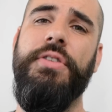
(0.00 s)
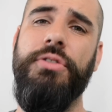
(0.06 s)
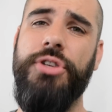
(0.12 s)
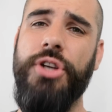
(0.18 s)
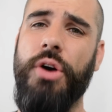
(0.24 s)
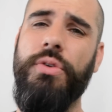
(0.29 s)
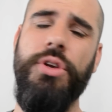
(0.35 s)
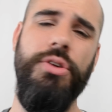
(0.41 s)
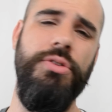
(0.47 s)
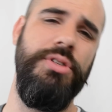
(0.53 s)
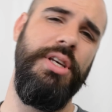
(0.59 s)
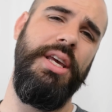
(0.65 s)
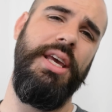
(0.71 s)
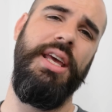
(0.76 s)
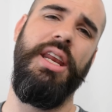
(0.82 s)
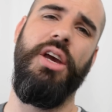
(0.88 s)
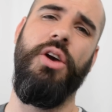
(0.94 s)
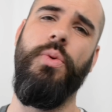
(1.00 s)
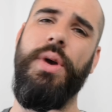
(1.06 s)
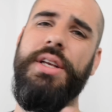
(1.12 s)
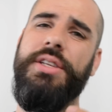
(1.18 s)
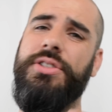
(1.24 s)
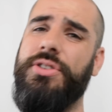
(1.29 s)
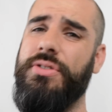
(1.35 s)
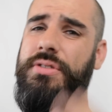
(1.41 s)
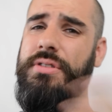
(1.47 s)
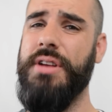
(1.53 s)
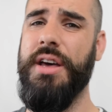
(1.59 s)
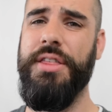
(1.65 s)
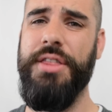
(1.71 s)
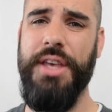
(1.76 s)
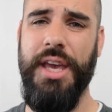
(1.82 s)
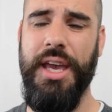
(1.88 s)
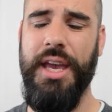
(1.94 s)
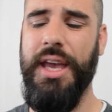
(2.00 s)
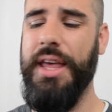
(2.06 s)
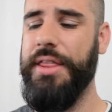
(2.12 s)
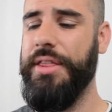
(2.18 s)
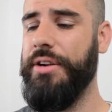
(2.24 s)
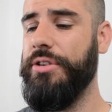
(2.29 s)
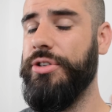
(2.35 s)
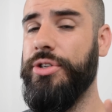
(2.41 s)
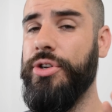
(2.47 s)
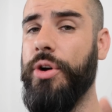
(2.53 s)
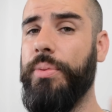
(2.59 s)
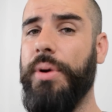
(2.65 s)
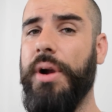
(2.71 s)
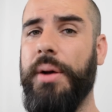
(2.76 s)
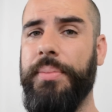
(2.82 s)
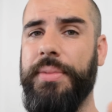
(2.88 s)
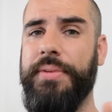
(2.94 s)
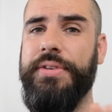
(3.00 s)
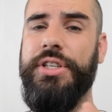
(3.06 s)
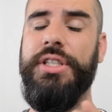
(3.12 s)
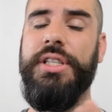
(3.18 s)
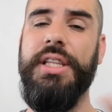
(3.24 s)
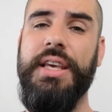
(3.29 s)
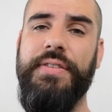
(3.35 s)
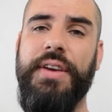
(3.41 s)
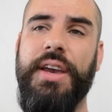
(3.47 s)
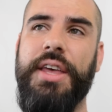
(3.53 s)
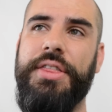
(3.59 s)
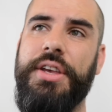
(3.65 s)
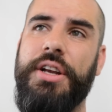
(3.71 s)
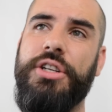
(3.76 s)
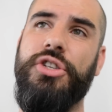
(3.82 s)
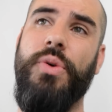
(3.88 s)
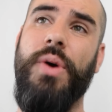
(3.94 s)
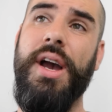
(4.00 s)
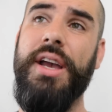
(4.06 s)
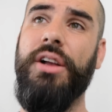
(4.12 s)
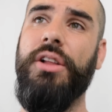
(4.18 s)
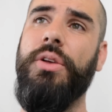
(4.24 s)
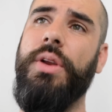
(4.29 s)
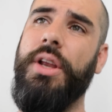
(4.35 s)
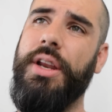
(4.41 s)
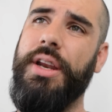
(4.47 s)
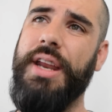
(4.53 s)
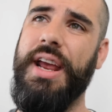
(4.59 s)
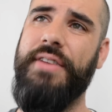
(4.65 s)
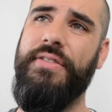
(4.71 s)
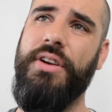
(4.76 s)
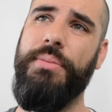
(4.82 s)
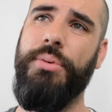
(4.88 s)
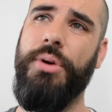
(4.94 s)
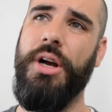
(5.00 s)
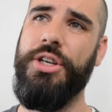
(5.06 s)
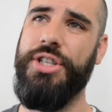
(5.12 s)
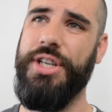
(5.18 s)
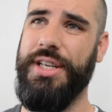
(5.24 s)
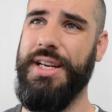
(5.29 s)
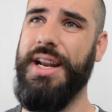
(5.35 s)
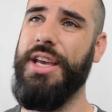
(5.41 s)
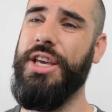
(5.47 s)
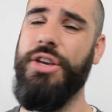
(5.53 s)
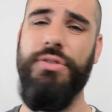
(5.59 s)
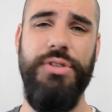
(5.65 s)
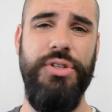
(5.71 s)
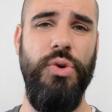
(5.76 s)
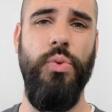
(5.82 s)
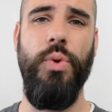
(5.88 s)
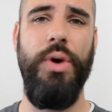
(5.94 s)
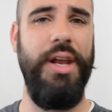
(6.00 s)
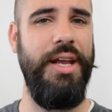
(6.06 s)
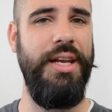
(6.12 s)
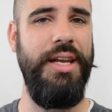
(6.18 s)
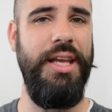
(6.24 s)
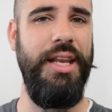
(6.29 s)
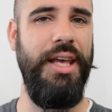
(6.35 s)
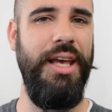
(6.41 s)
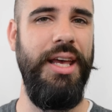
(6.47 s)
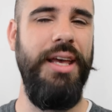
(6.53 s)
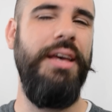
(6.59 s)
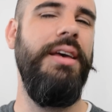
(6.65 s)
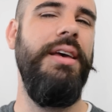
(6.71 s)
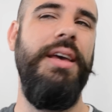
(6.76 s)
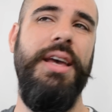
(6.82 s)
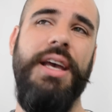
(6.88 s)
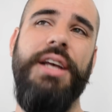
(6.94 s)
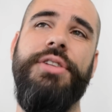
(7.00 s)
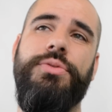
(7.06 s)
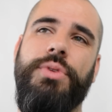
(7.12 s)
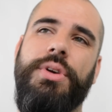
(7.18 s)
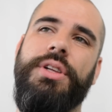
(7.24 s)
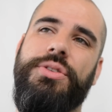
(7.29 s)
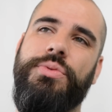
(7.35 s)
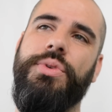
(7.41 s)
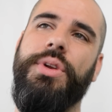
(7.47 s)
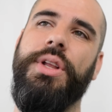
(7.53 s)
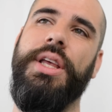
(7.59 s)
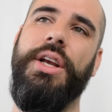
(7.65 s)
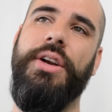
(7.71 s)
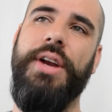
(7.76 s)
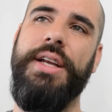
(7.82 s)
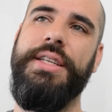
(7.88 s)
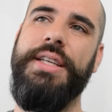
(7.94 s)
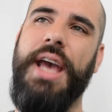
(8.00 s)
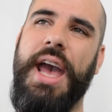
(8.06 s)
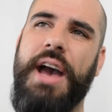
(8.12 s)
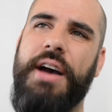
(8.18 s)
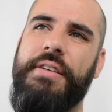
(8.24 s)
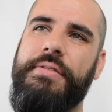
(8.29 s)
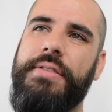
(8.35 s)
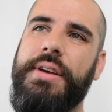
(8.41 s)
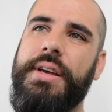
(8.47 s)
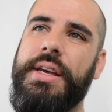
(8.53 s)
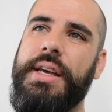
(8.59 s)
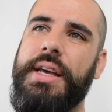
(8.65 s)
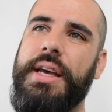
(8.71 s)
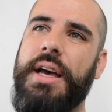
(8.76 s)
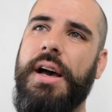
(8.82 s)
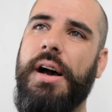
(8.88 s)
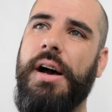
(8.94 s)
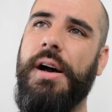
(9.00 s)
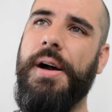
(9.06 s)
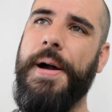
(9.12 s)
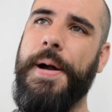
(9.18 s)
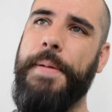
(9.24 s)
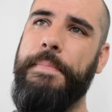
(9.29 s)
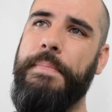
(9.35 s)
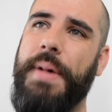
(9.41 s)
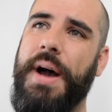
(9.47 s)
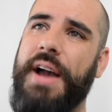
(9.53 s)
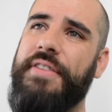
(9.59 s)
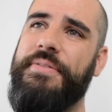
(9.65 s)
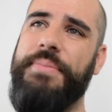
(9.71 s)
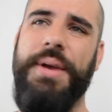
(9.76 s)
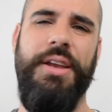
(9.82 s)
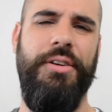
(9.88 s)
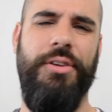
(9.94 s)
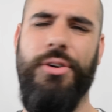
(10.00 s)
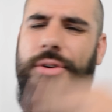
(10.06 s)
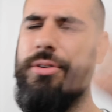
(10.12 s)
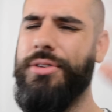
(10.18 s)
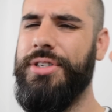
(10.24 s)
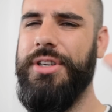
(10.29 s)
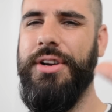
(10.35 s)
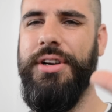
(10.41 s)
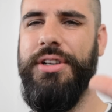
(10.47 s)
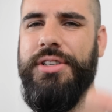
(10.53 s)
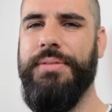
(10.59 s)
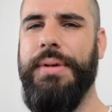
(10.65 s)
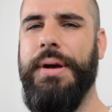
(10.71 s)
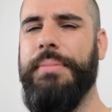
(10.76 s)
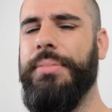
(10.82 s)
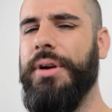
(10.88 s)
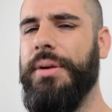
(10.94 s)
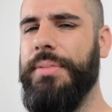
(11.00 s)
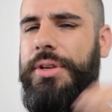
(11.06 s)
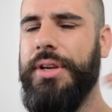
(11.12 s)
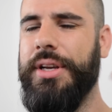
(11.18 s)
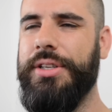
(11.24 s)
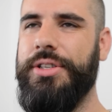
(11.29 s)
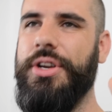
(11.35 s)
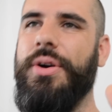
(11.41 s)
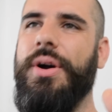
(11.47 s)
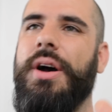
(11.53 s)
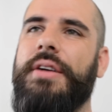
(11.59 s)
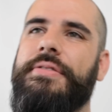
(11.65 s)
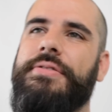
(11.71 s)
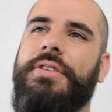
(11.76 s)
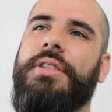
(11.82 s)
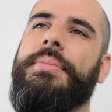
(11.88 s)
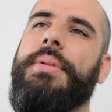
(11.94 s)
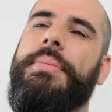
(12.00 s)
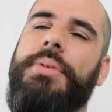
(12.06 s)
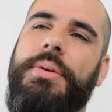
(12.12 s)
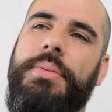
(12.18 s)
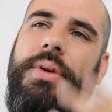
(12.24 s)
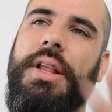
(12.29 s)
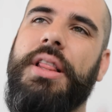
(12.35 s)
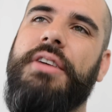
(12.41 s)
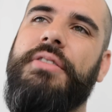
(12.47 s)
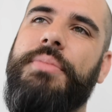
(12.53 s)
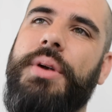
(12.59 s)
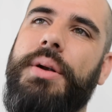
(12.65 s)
you don't use it, it equates to nothing and there's no problem in just leaving it there. So I include it in every project and I use it when I need it. It's, it's really great to have. Um, I've made a whole series about bourbon. You guys know how I feel about bourbon. I love